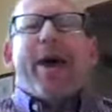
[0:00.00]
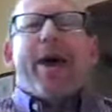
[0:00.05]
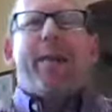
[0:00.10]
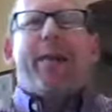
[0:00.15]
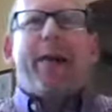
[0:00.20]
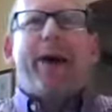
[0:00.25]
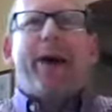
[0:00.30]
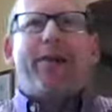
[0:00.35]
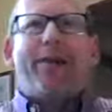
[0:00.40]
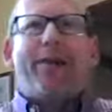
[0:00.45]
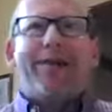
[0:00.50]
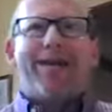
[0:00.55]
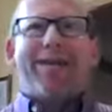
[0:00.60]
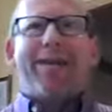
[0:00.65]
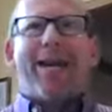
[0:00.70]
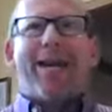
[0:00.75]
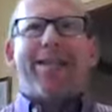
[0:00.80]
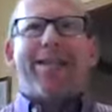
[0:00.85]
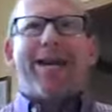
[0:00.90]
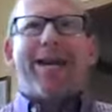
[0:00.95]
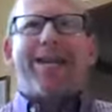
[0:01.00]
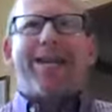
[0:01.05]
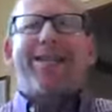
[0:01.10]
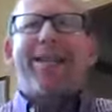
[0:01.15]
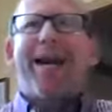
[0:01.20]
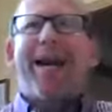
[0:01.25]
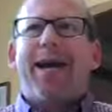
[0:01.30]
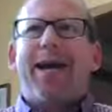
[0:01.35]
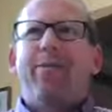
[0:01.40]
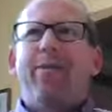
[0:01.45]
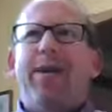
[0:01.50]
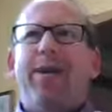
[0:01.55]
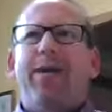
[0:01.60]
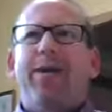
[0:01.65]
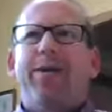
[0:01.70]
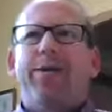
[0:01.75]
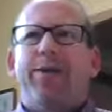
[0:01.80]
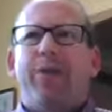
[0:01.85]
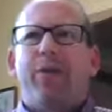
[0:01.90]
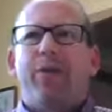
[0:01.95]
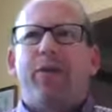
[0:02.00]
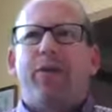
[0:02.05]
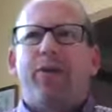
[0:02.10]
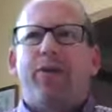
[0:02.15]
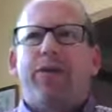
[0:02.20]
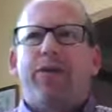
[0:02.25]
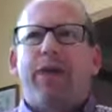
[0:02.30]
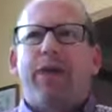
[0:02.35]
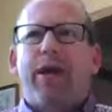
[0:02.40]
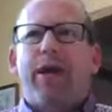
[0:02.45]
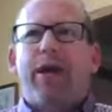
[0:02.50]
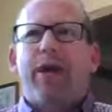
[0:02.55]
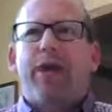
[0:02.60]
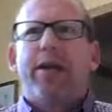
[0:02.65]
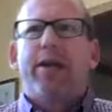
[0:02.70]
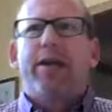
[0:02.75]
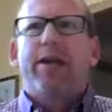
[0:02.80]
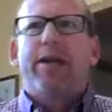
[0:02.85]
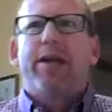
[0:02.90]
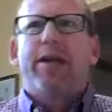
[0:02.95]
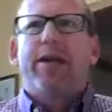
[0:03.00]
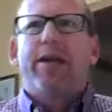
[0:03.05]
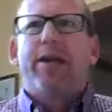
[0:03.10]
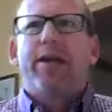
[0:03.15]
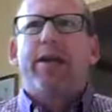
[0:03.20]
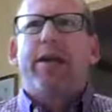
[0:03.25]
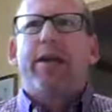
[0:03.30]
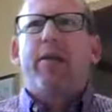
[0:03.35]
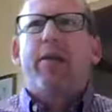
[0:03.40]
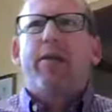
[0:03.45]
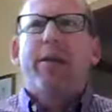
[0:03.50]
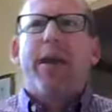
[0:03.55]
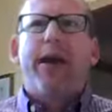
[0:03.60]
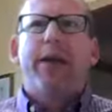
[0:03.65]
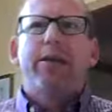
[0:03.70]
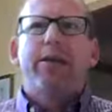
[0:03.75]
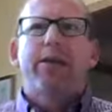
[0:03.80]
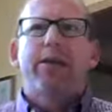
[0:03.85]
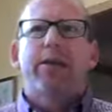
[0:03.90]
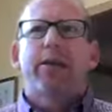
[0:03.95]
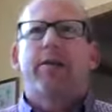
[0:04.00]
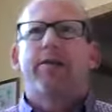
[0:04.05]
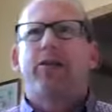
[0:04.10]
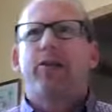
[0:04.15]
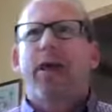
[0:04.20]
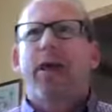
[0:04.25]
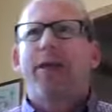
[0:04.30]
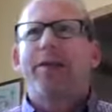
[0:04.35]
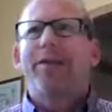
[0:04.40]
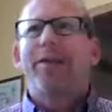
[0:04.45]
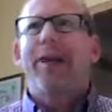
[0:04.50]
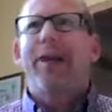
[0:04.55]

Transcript: about this 1010 time is the verse that it, it reminds us of John